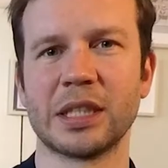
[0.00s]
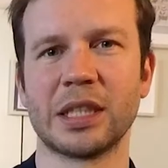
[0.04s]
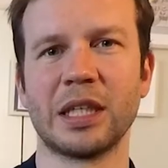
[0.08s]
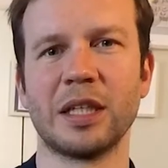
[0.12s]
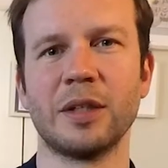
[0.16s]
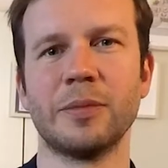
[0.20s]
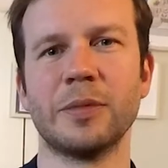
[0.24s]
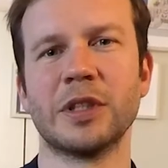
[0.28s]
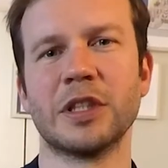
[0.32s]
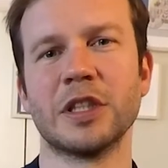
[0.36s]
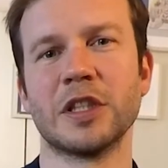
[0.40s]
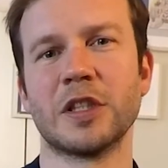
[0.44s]
and
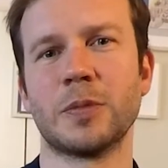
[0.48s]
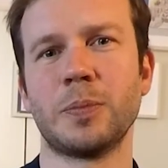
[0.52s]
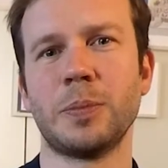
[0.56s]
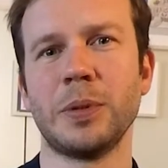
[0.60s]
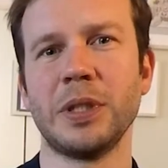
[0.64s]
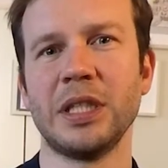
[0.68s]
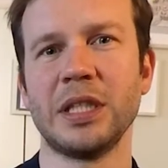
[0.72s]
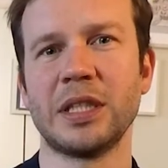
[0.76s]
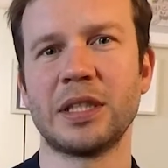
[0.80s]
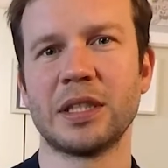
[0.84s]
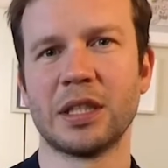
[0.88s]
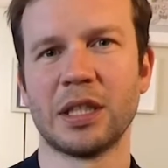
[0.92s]
limited
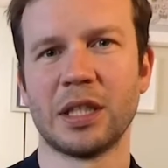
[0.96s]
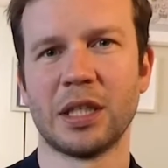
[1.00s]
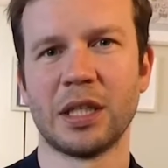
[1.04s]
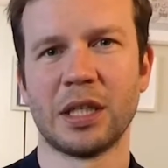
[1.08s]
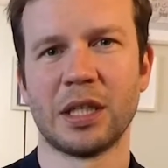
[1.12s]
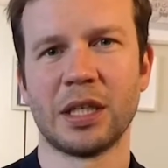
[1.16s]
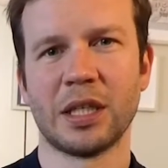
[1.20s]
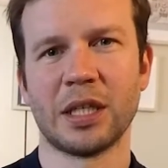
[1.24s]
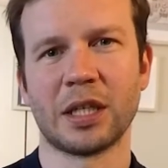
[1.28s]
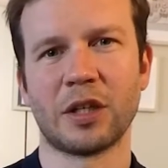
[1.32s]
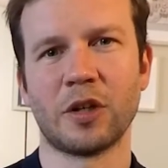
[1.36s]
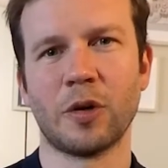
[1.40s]
speed,
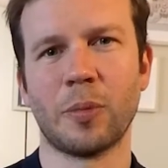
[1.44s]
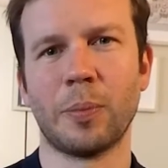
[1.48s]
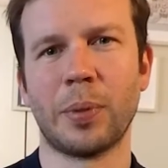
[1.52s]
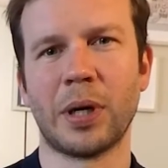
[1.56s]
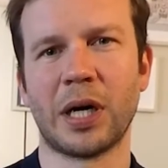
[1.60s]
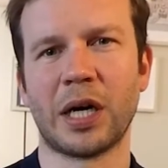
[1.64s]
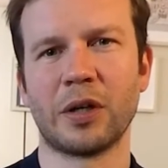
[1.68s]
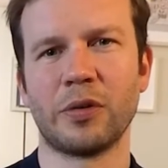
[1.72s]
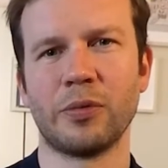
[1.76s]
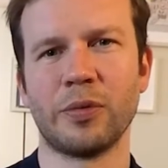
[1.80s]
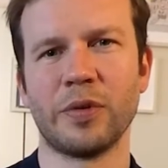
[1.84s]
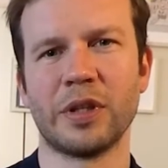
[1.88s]

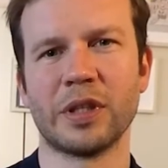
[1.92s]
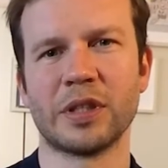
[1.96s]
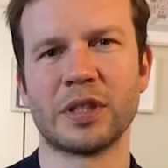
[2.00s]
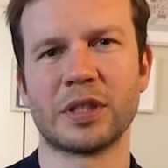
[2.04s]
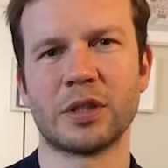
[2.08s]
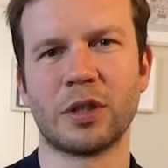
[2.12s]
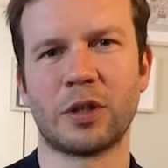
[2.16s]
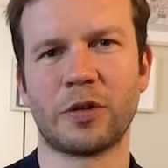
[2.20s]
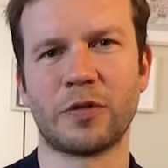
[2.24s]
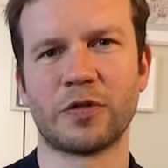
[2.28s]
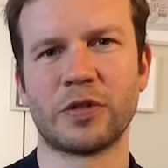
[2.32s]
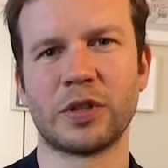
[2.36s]
combined with the
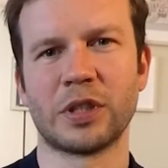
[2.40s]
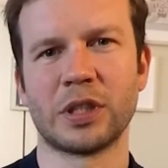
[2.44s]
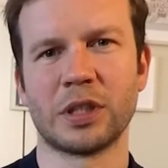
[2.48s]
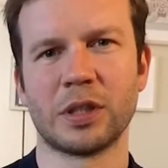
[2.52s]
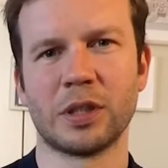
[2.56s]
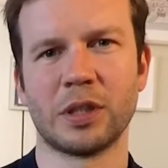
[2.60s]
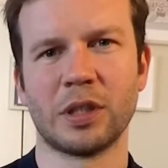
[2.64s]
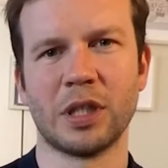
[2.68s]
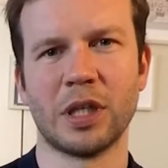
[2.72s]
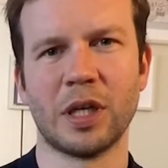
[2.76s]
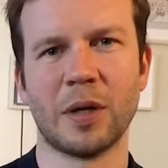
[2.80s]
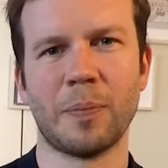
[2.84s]
soft
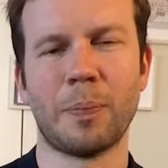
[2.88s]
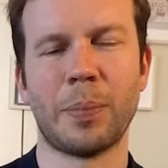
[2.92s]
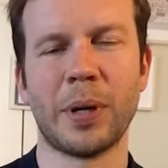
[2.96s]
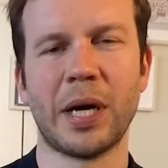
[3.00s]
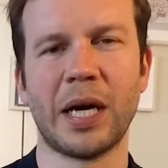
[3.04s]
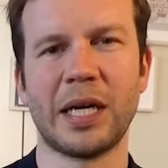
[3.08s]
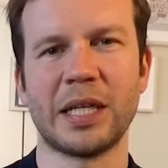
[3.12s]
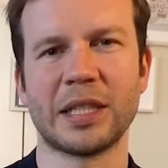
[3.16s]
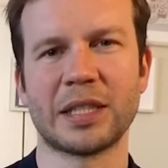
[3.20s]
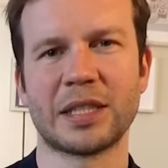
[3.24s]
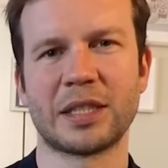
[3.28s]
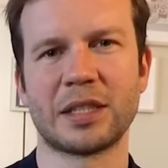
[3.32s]

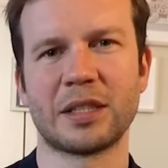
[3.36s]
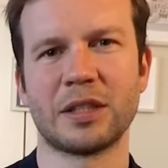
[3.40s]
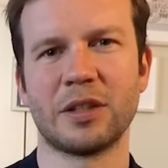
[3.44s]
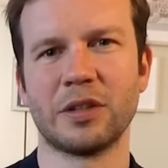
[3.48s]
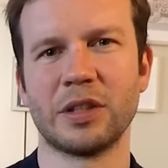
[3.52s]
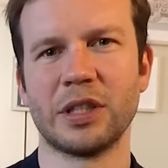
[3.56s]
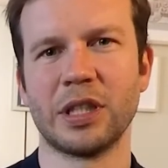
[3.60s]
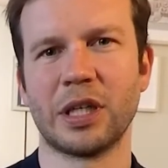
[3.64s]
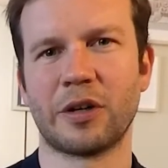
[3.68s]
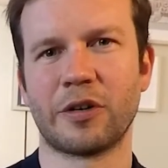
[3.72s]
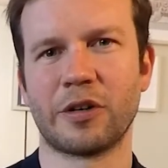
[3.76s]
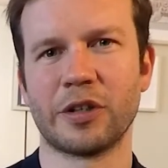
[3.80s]
pads
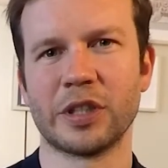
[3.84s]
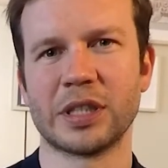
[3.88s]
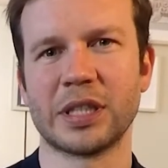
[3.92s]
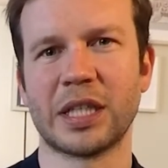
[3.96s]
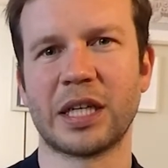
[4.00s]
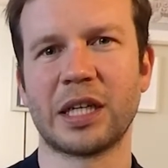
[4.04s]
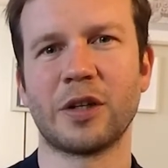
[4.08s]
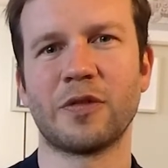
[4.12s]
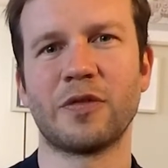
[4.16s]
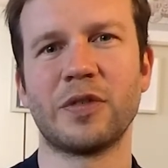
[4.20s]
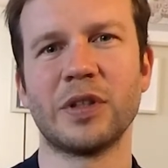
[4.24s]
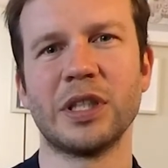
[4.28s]
on the outer
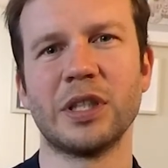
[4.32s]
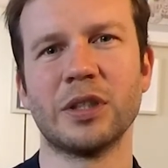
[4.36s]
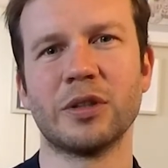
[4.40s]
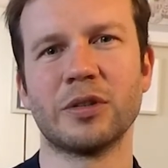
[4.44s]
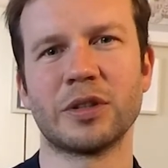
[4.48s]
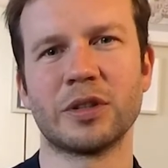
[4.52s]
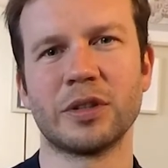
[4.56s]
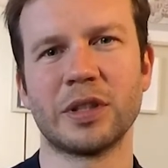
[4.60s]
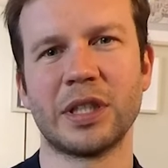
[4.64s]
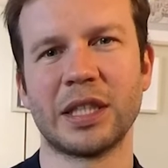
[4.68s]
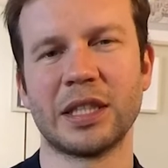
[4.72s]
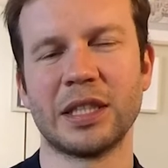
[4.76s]
side of Leo
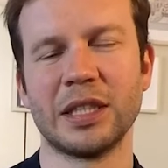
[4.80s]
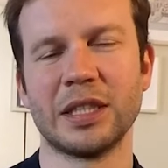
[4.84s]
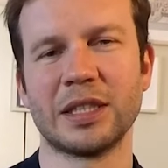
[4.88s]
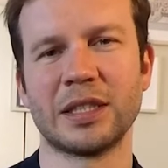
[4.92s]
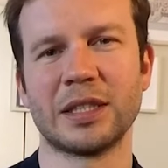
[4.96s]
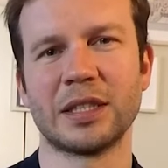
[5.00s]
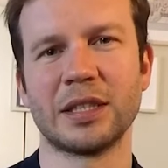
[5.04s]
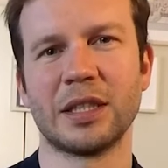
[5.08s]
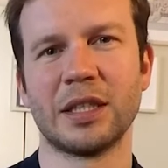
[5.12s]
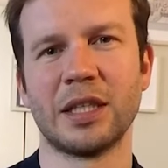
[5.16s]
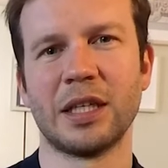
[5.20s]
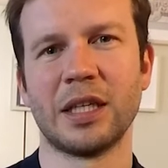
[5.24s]
so that
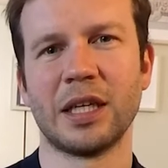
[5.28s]
it's